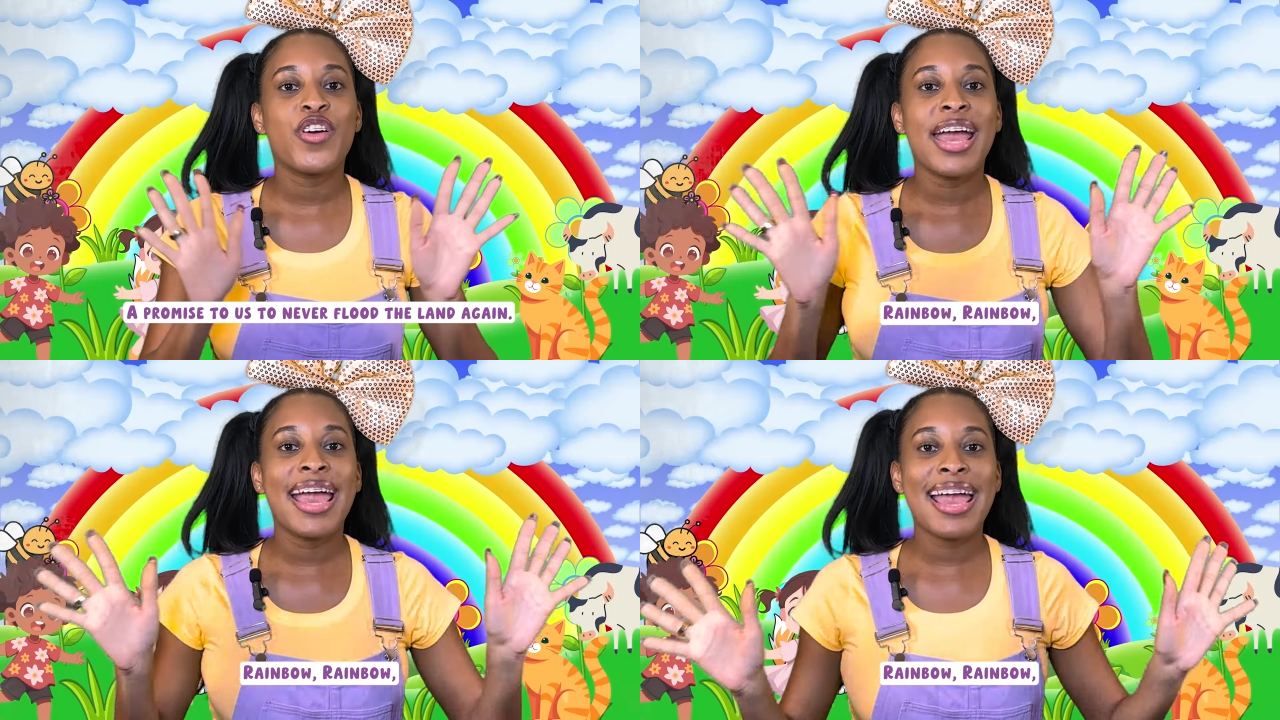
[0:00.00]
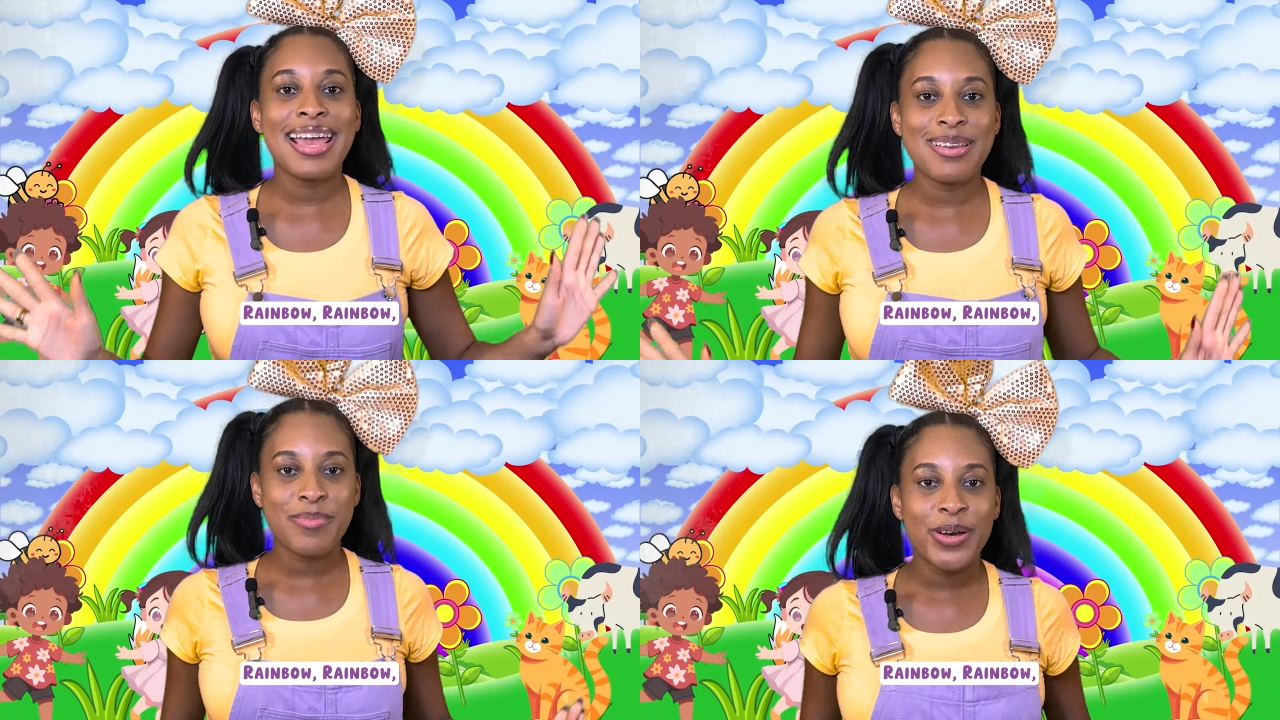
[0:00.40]

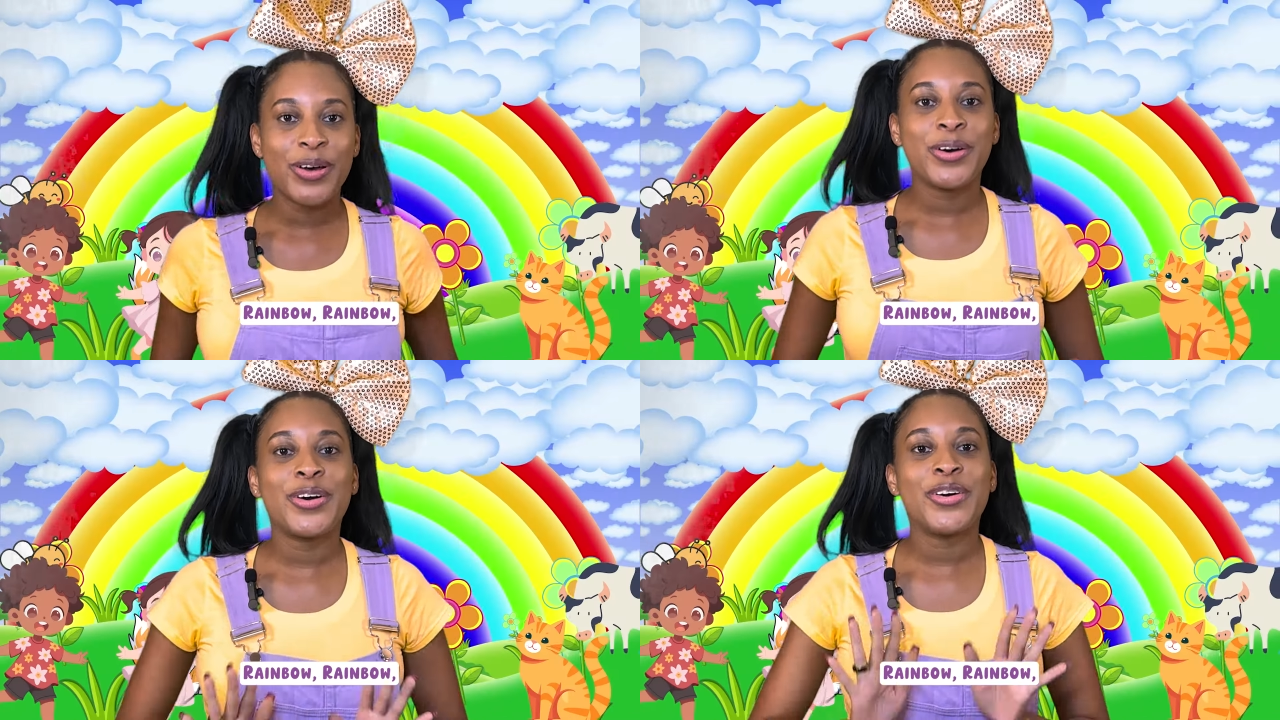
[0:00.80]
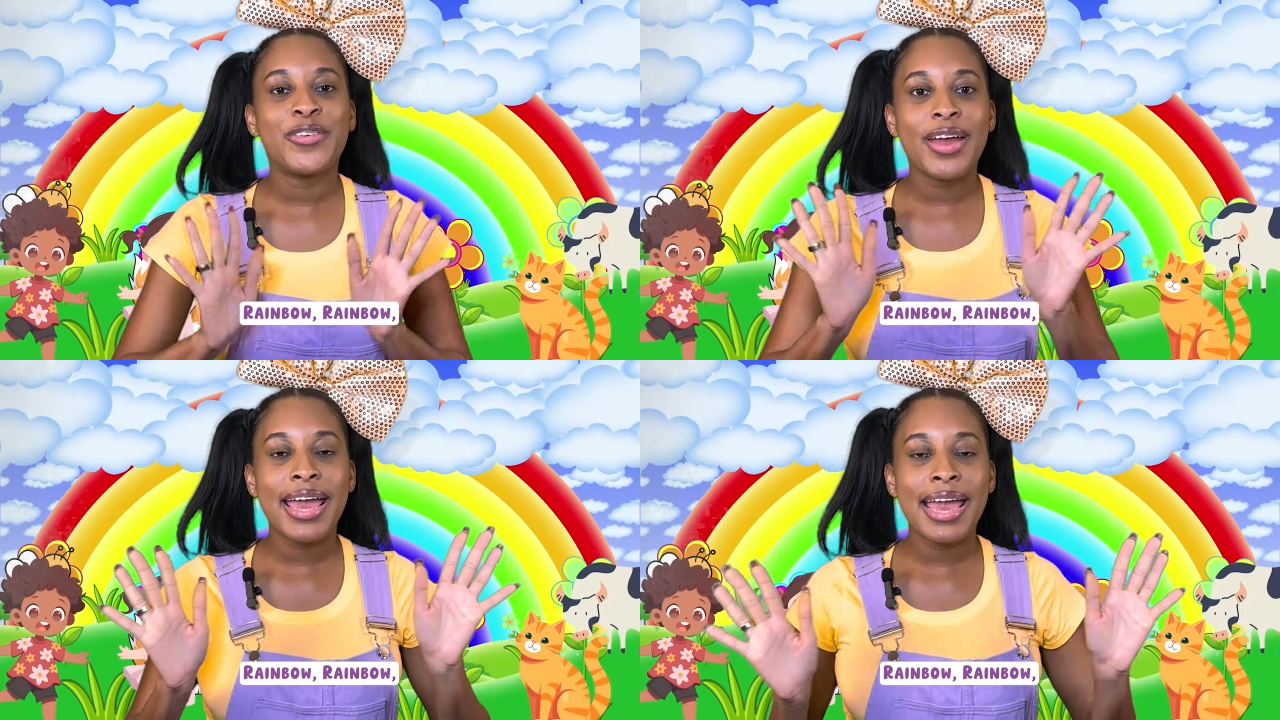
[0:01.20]
Rainbow,
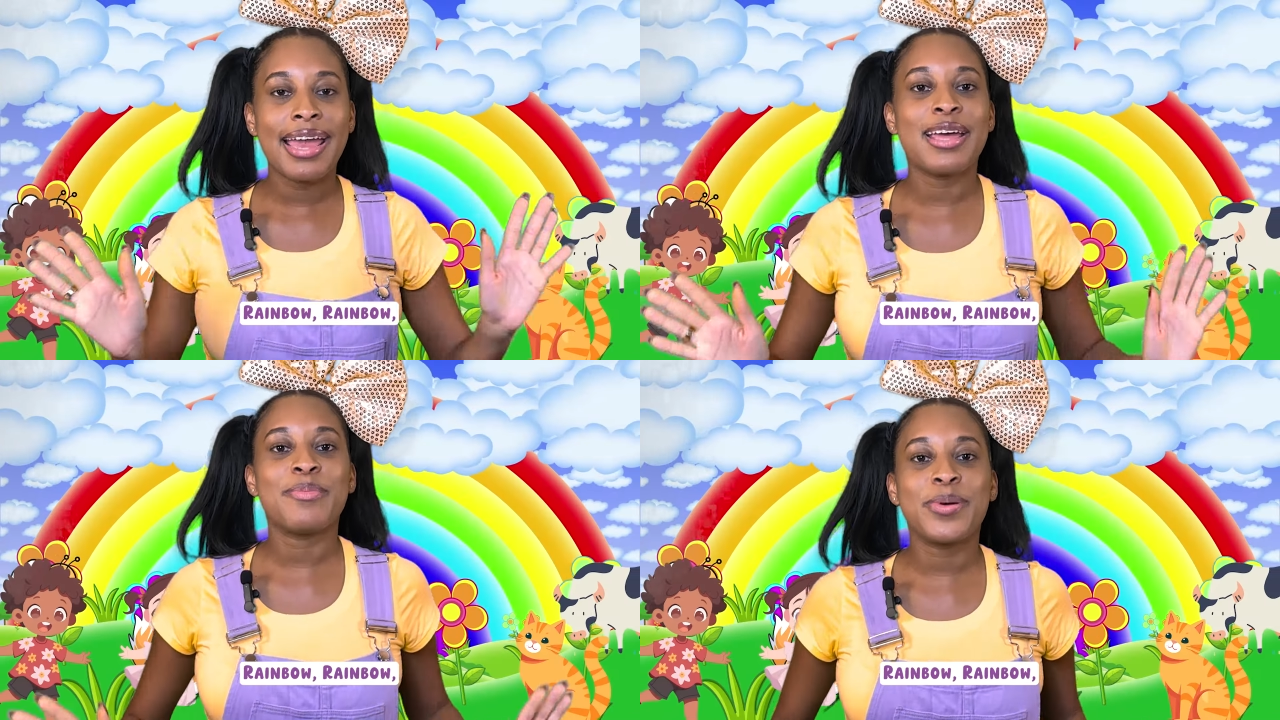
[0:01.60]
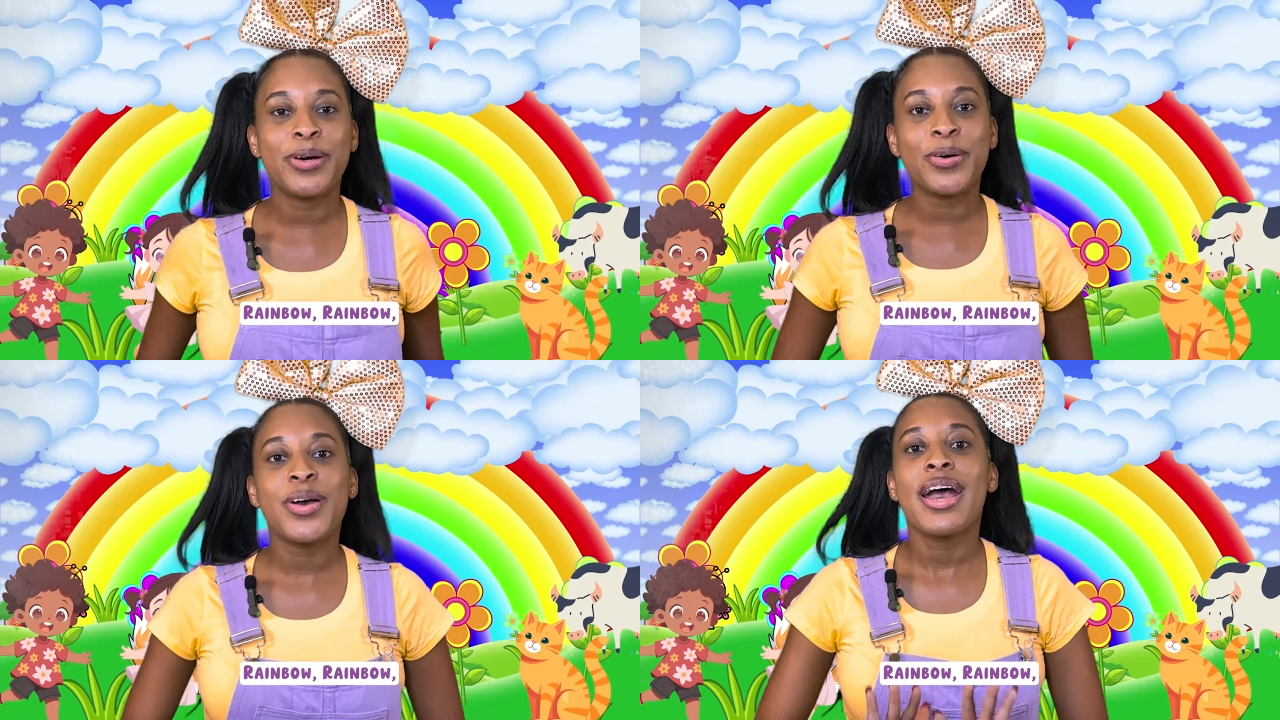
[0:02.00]

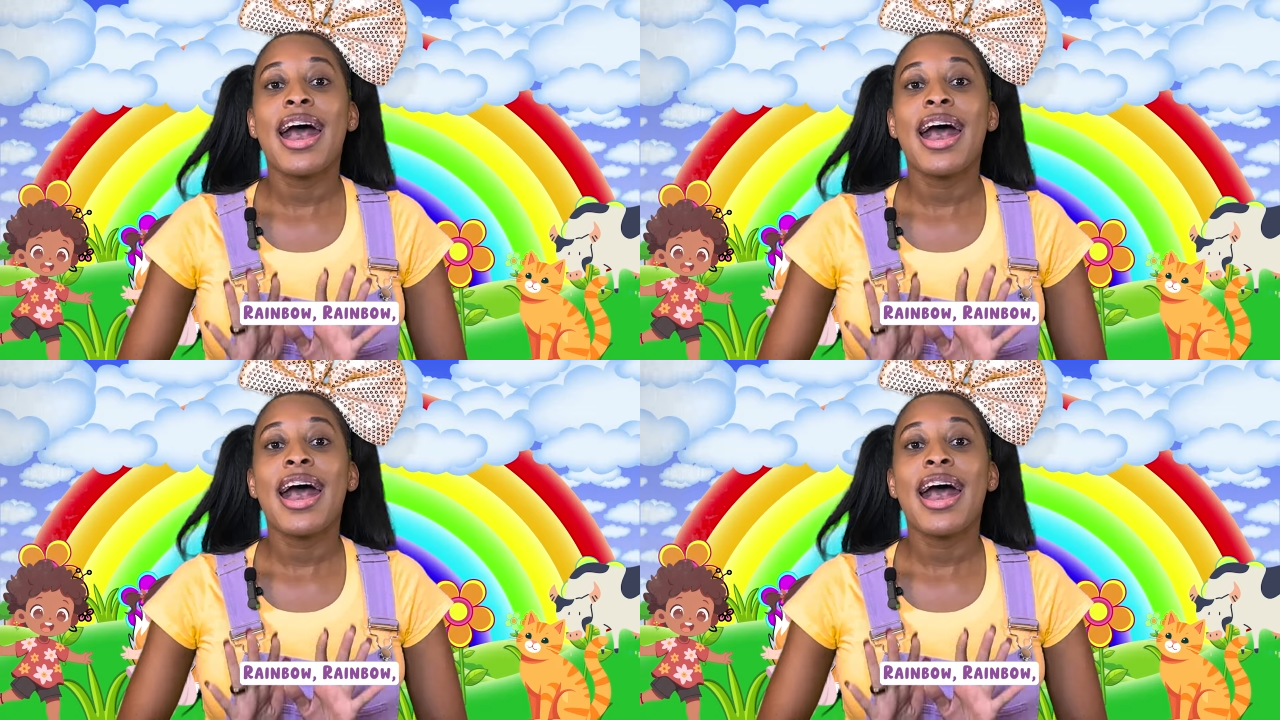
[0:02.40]
rainbow,